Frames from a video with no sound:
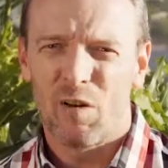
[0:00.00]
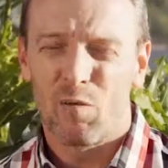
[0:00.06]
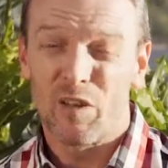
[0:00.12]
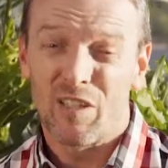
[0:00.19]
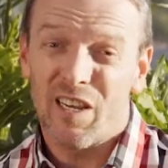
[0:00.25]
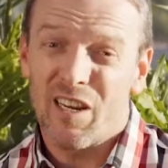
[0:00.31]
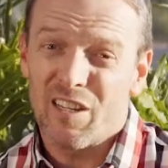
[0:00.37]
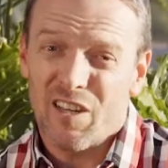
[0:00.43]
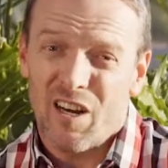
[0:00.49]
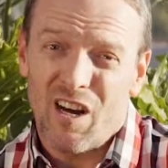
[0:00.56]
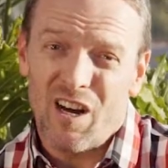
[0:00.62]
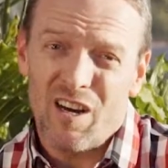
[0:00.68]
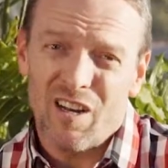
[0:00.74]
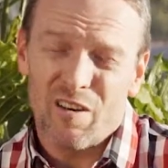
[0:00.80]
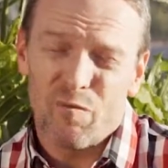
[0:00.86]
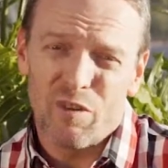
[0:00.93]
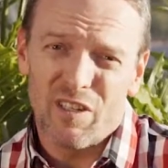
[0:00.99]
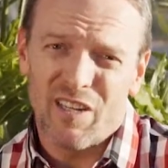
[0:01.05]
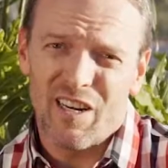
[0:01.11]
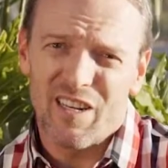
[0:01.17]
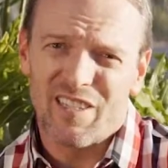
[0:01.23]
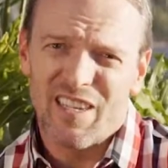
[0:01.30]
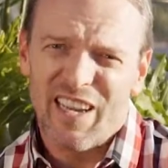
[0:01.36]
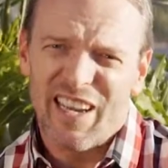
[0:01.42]
We said it's hard, and we
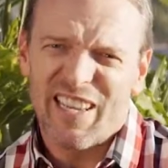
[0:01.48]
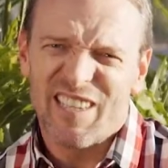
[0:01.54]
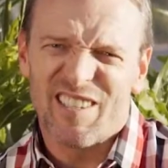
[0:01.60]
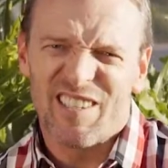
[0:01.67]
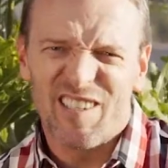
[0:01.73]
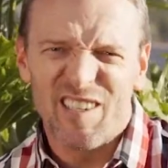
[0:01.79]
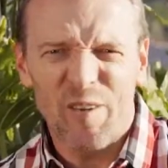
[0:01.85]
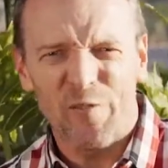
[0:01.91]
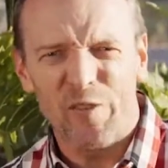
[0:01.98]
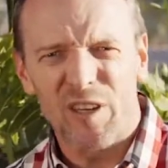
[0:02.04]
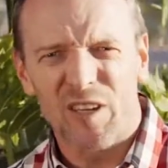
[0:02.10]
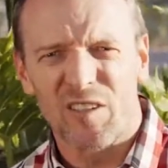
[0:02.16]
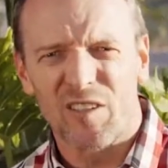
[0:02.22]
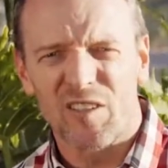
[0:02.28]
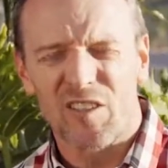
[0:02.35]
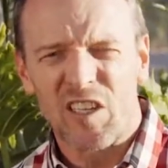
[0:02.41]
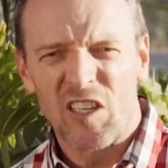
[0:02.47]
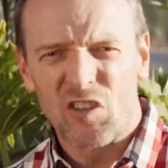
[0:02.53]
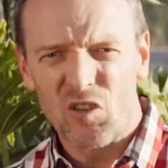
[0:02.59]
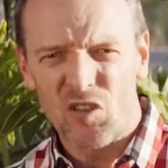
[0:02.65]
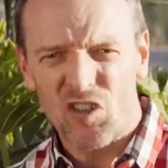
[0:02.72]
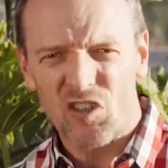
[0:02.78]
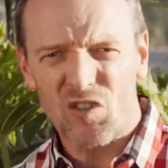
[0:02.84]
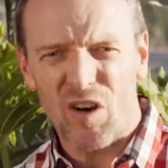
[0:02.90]
said it's difficult
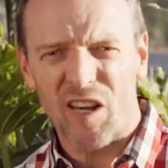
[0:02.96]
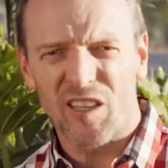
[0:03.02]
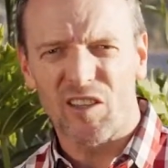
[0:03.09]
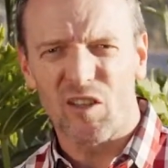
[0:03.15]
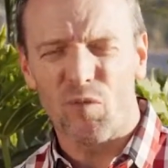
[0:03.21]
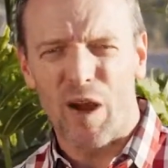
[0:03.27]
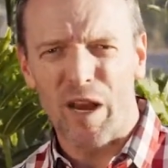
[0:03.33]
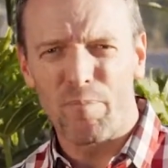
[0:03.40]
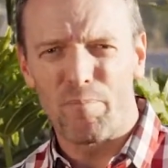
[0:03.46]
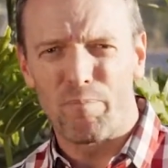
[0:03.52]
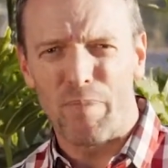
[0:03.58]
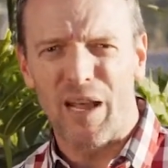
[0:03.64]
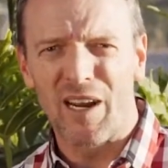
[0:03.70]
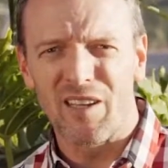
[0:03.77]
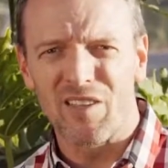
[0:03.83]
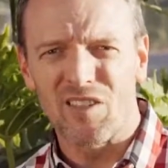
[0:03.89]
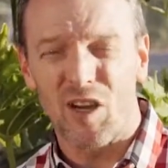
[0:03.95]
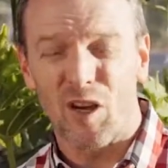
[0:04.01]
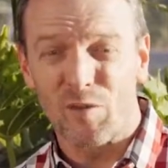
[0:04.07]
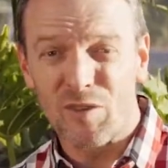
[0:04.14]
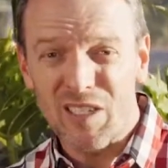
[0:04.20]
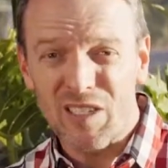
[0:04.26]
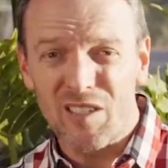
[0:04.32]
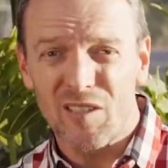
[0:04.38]
to strike the right balance
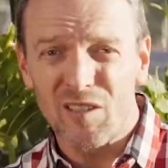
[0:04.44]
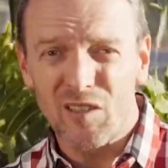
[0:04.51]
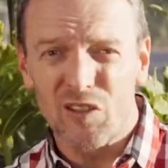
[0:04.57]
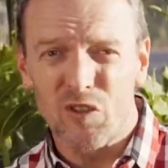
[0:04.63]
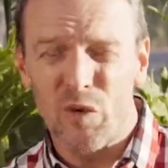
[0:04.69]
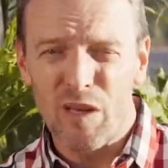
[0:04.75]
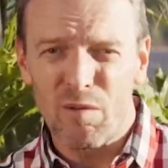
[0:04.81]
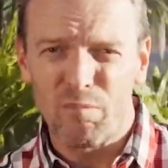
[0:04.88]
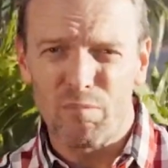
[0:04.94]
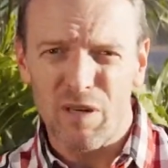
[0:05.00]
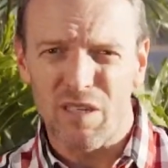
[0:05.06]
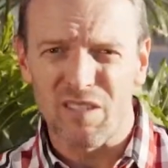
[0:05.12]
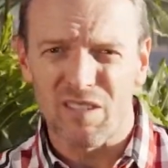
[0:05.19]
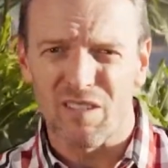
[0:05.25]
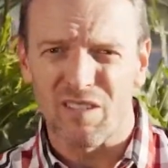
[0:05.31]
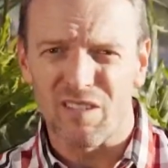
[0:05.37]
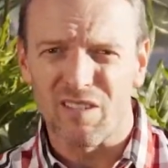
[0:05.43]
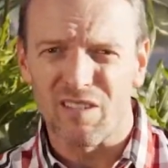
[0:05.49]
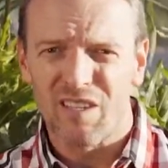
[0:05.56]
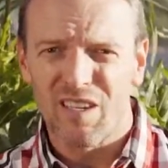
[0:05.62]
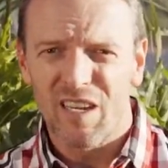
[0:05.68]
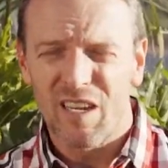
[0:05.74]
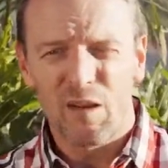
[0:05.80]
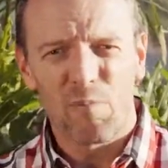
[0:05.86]
of still doing business,
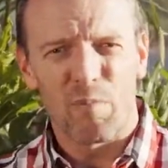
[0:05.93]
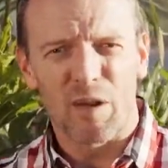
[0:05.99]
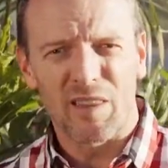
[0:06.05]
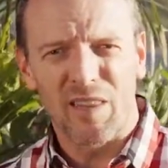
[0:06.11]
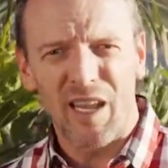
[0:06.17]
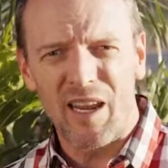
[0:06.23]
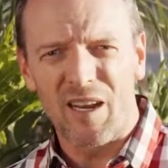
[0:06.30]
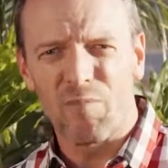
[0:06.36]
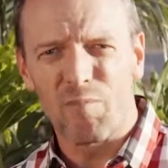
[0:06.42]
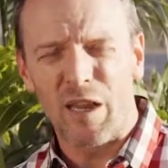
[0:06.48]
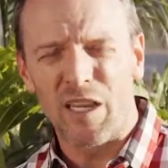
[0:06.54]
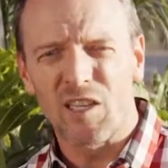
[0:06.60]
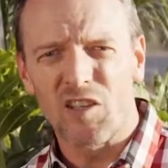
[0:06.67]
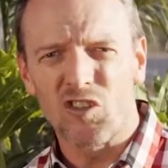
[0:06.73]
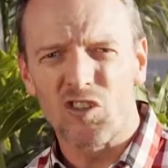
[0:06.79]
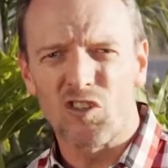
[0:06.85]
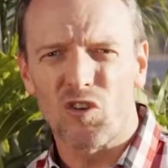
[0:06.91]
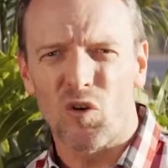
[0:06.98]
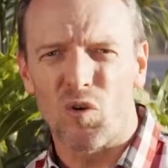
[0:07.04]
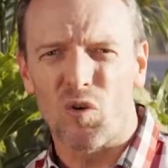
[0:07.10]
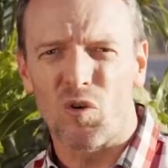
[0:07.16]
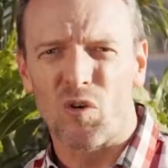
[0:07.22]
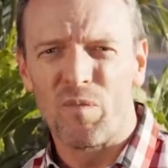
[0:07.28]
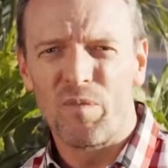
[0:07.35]
but then making
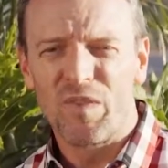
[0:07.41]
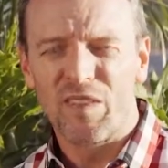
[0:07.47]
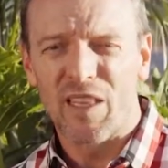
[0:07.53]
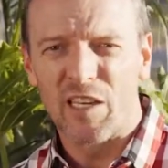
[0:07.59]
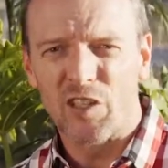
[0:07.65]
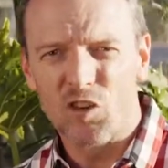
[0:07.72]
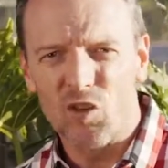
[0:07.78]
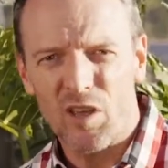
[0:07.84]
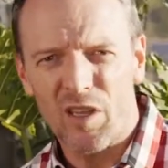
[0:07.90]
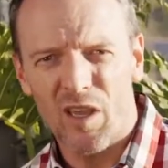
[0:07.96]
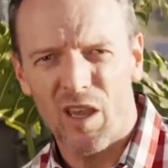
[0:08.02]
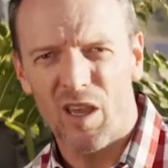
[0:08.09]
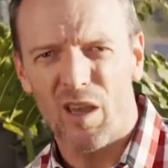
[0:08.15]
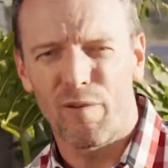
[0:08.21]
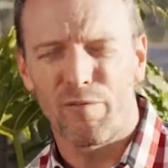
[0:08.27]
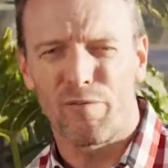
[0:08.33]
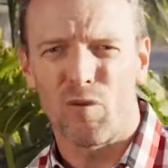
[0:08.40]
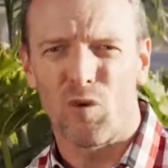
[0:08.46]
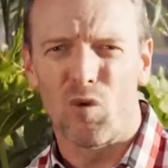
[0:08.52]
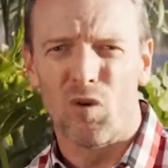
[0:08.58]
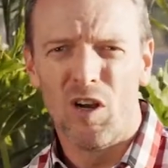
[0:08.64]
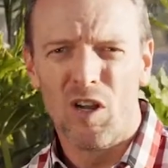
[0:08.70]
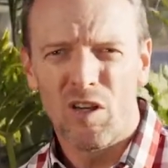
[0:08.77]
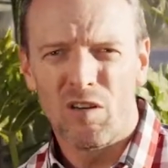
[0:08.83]
sure that you care
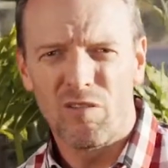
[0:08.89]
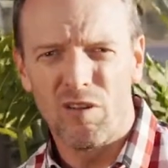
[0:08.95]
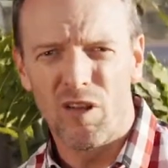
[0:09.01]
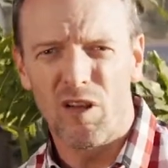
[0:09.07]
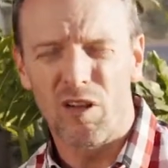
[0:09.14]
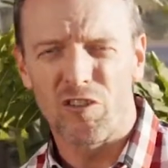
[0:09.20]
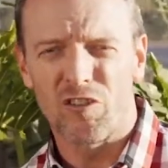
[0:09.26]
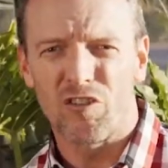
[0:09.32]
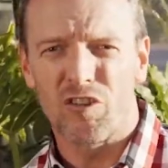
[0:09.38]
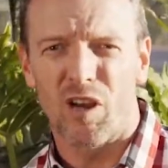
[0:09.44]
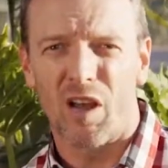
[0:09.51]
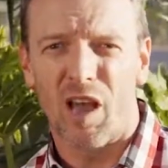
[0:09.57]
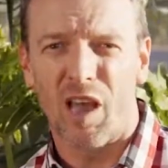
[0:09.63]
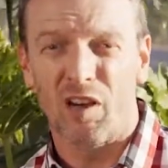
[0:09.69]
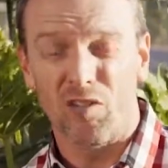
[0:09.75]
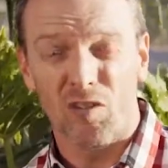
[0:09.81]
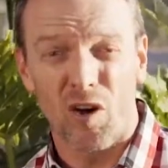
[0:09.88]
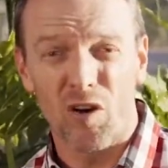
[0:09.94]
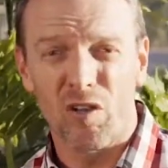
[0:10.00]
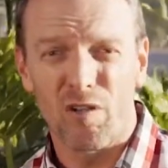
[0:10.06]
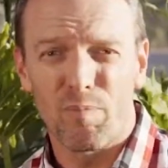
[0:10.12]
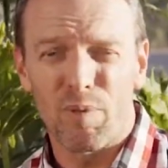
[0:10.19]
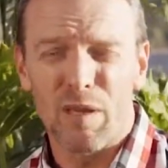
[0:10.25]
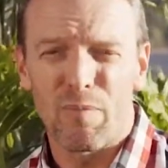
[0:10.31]
for, nurture, and grow
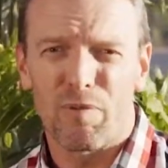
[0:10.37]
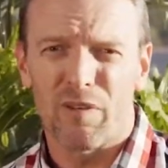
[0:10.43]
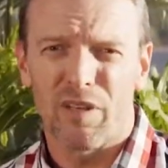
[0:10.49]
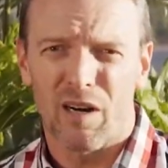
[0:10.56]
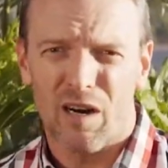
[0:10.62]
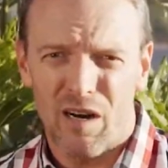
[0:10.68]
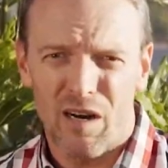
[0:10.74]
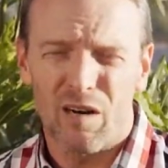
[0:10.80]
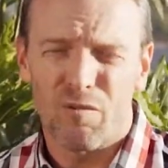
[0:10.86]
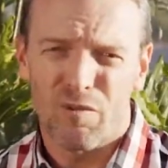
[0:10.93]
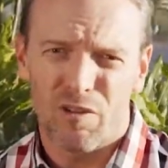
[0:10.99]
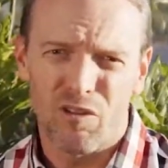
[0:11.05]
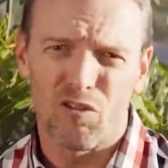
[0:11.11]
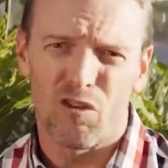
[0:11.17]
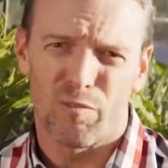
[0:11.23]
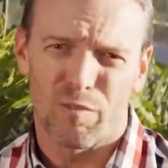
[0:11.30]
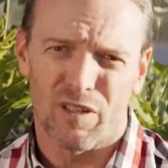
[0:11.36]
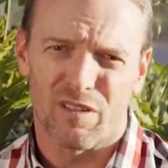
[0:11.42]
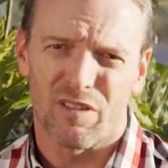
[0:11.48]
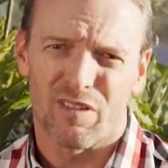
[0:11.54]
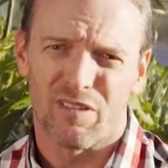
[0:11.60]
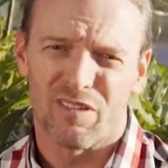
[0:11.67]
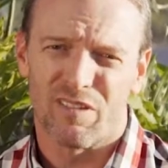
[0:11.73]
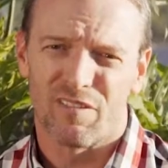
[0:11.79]
the people that are within your
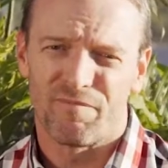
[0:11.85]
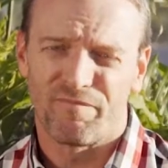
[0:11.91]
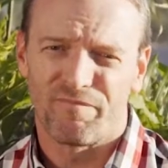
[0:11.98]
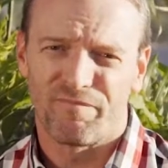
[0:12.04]
business.